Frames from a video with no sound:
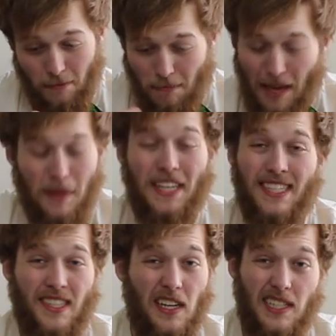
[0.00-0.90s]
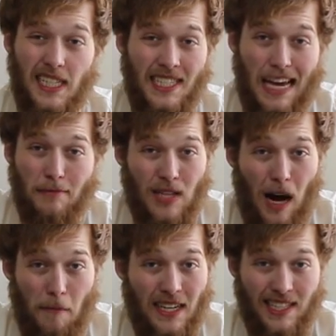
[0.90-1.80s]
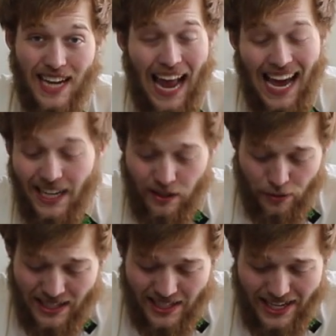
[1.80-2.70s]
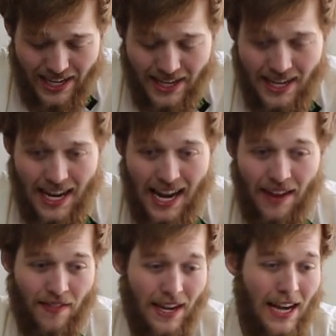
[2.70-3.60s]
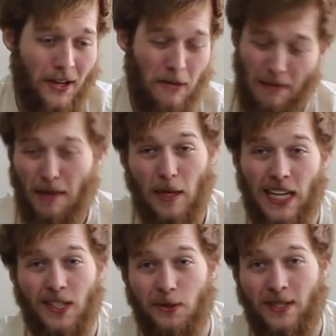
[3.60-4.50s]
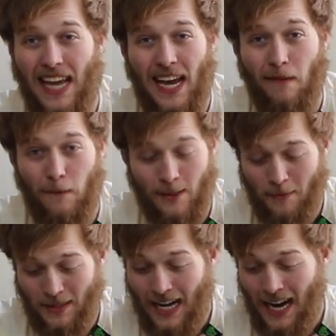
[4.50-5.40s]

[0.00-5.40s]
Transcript: maybe discuss the same topics that I had interest in and that I could maybe entertain for some